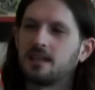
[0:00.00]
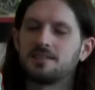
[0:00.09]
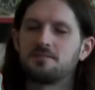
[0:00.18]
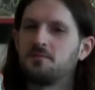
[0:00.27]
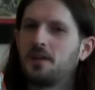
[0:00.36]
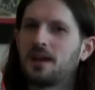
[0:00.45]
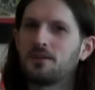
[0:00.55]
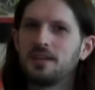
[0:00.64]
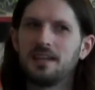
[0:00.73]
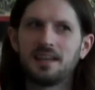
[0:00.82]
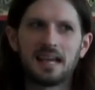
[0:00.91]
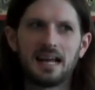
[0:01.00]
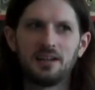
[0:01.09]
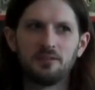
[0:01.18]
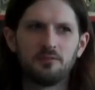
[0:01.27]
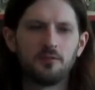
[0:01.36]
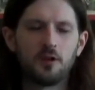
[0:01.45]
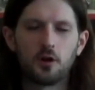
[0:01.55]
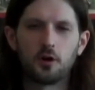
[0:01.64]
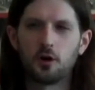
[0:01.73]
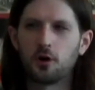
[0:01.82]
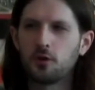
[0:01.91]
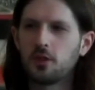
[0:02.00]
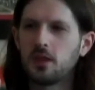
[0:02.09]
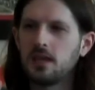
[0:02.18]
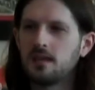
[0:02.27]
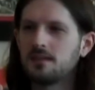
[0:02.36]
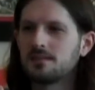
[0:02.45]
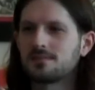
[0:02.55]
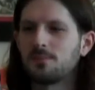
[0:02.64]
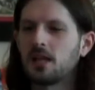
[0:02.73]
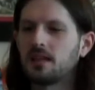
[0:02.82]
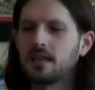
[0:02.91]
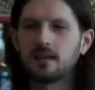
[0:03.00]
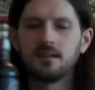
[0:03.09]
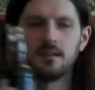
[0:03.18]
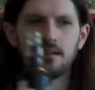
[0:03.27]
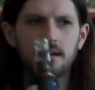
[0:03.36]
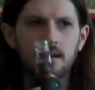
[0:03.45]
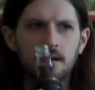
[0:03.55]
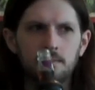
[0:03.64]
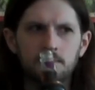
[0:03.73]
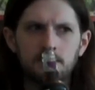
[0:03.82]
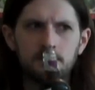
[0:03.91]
It's very kind of earthy smelling, um,